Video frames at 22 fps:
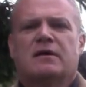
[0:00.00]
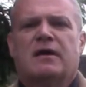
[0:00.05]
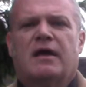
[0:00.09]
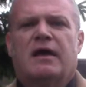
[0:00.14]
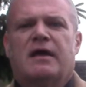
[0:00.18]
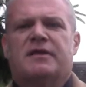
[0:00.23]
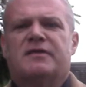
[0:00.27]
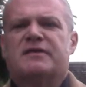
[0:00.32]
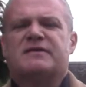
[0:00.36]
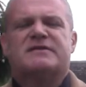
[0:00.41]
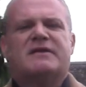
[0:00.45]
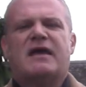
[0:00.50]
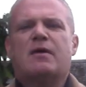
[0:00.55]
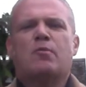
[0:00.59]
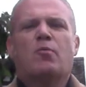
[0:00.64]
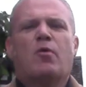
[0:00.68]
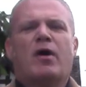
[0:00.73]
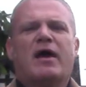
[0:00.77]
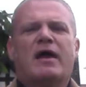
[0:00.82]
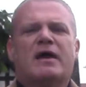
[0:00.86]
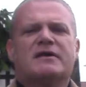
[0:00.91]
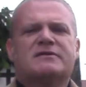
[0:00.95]
in the same
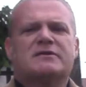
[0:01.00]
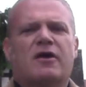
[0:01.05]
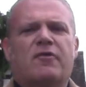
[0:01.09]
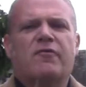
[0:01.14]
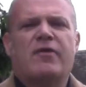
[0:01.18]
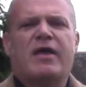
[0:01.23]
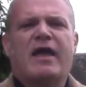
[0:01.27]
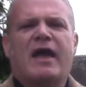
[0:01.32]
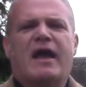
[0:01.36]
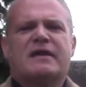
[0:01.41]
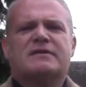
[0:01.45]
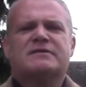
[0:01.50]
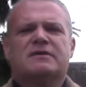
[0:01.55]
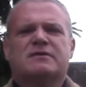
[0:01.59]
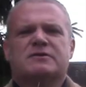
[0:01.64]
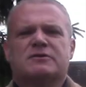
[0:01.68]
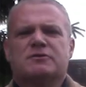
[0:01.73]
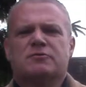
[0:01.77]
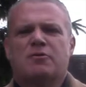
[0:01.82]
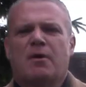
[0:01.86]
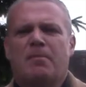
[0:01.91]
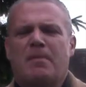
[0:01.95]
way as I react
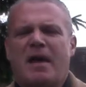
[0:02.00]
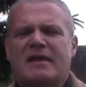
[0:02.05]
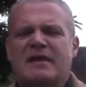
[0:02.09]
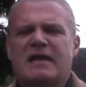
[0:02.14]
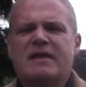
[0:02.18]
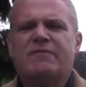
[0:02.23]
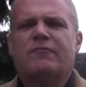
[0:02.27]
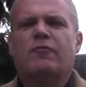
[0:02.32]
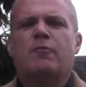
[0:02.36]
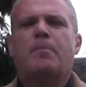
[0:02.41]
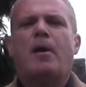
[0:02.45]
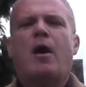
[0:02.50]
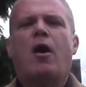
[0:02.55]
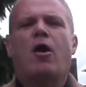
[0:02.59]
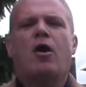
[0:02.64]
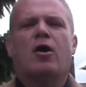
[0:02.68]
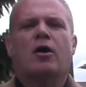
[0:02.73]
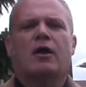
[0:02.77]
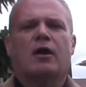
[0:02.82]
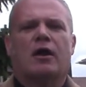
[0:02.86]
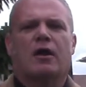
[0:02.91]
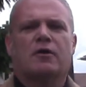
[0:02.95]
to a medieval
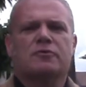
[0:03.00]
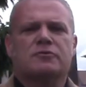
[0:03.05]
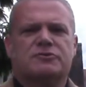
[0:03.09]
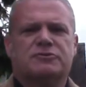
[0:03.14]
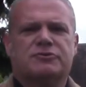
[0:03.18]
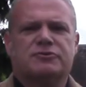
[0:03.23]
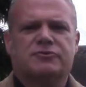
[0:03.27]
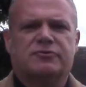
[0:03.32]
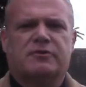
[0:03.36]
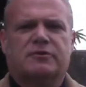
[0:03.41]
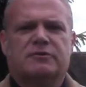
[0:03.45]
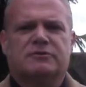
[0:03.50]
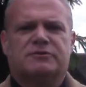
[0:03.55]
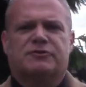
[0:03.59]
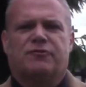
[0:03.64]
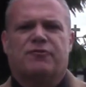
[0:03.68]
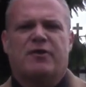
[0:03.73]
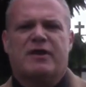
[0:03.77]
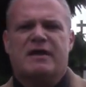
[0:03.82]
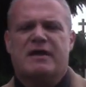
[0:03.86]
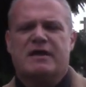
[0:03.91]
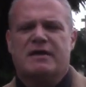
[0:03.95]
parclose
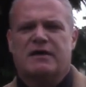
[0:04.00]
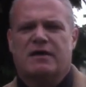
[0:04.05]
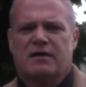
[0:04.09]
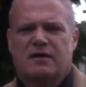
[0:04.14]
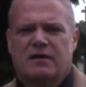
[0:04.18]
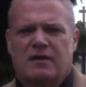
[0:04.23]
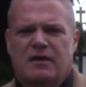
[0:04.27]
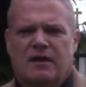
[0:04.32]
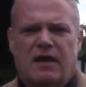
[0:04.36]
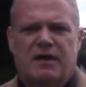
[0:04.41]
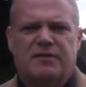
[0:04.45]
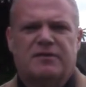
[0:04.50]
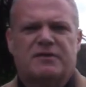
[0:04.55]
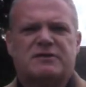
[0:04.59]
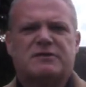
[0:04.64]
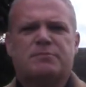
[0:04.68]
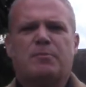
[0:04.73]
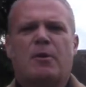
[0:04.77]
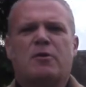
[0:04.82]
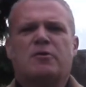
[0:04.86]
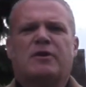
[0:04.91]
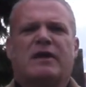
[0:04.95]
screen in the
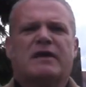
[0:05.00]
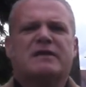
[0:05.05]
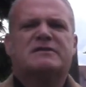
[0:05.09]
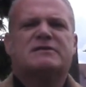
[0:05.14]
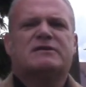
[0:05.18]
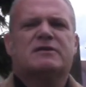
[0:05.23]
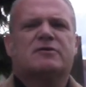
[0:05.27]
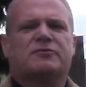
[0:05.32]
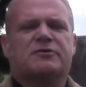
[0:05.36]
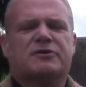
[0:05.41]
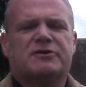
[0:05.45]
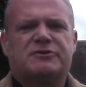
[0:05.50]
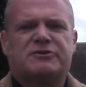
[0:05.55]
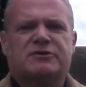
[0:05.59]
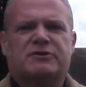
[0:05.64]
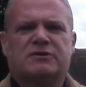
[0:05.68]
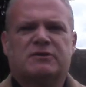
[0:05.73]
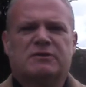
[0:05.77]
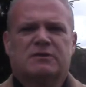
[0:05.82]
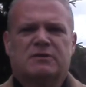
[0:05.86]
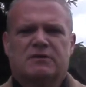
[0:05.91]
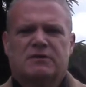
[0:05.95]
smoky stillness